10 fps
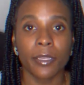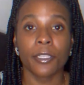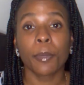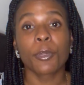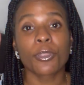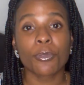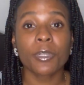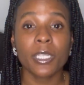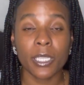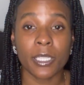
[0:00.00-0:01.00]
Number
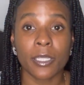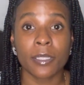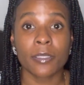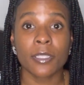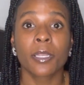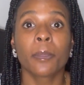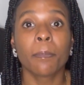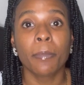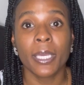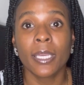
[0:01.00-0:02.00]
three is
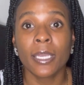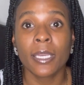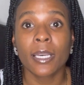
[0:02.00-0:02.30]
being